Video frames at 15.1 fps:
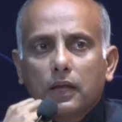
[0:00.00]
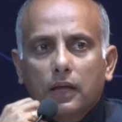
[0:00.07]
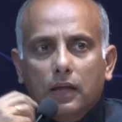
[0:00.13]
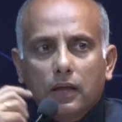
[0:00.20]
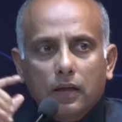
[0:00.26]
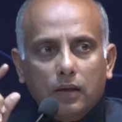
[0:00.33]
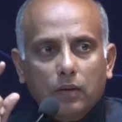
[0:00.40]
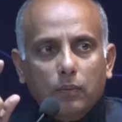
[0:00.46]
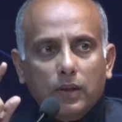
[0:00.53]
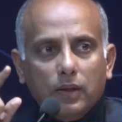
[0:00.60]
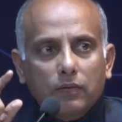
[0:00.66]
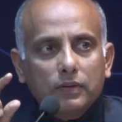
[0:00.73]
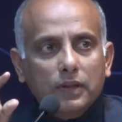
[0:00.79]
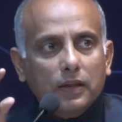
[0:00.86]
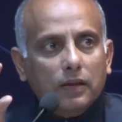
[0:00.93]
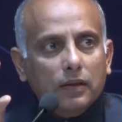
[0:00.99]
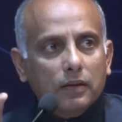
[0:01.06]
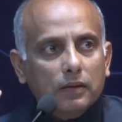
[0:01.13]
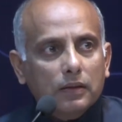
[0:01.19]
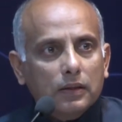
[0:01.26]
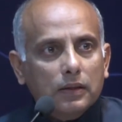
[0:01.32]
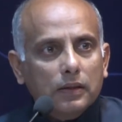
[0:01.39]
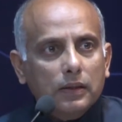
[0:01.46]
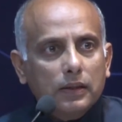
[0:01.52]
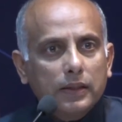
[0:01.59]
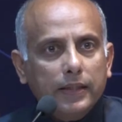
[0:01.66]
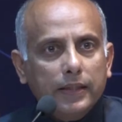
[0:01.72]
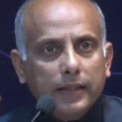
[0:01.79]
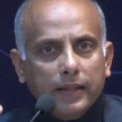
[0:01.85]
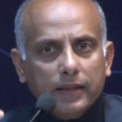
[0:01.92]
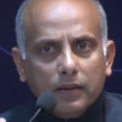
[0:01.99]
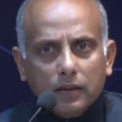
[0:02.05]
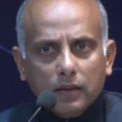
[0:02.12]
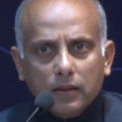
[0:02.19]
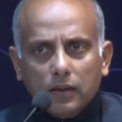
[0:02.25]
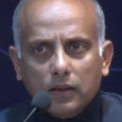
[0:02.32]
uh, one of the leading